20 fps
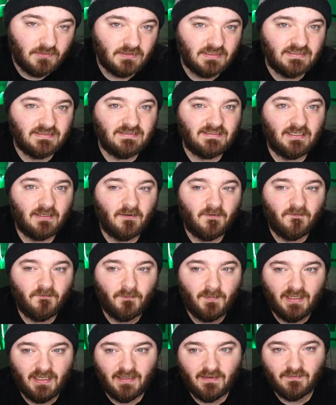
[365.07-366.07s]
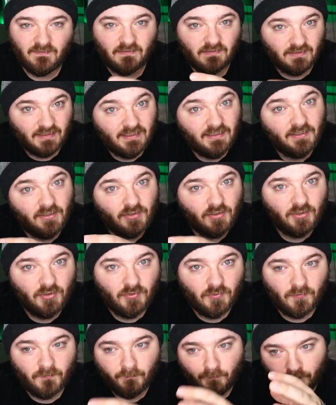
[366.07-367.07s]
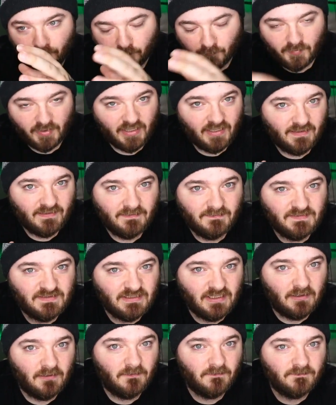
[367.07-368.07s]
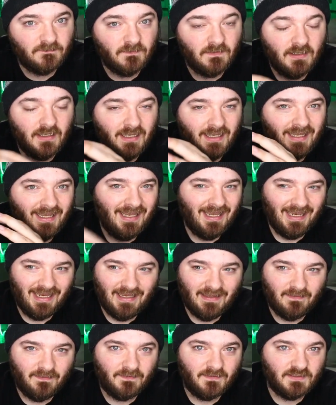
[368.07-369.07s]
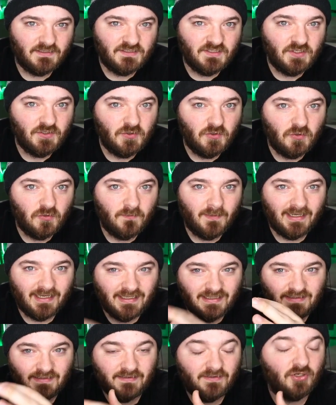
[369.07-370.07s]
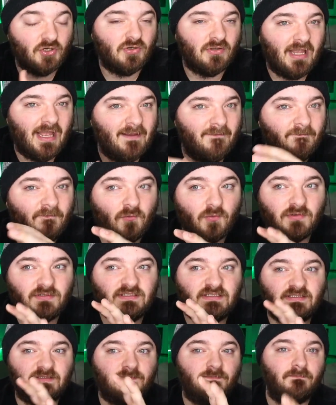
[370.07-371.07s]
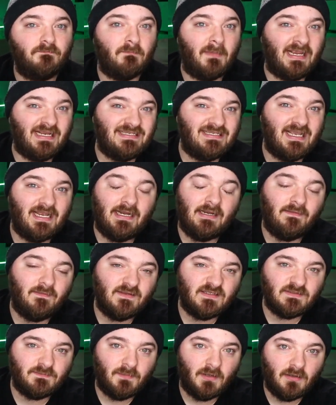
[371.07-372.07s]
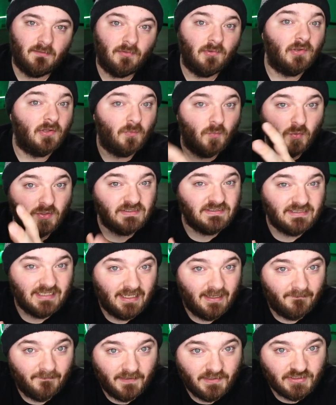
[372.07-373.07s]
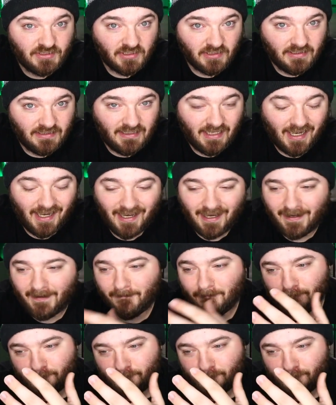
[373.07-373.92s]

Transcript: itself being the leader who buried themselves in the tomb, and their life force is maintaining this bubble. And once they eventually die,